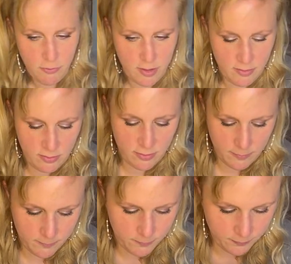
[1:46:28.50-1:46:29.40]
just
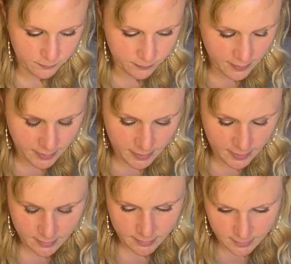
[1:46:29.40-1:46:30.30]

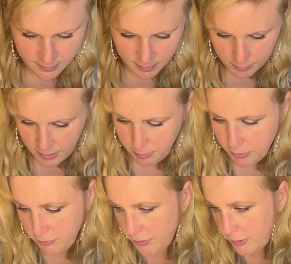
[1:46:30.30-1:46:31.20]
did it on paper
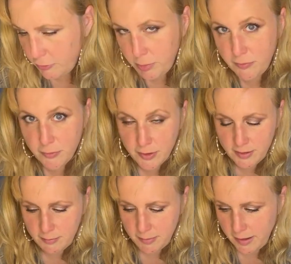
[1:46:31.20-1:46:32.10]
first before I
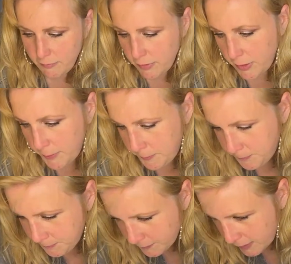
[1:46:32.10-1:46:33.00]
did my envelope.
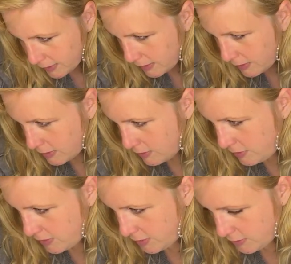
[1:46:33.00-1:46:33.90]

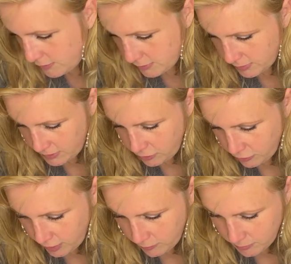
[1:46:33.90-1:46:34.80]
So let's
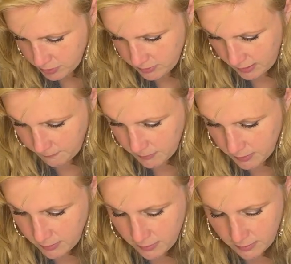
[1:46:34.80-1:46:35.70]
try one more time,
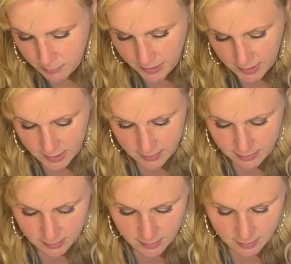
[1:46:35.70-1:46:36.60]
because
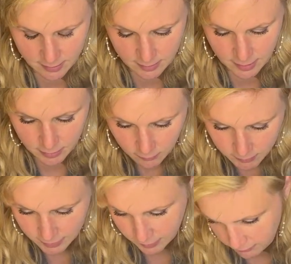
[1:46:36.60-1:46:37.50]
I don't
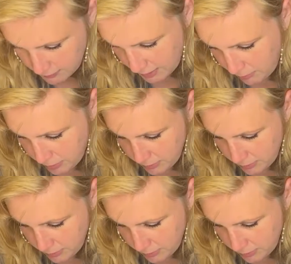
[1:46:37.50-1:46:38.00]
want to give up.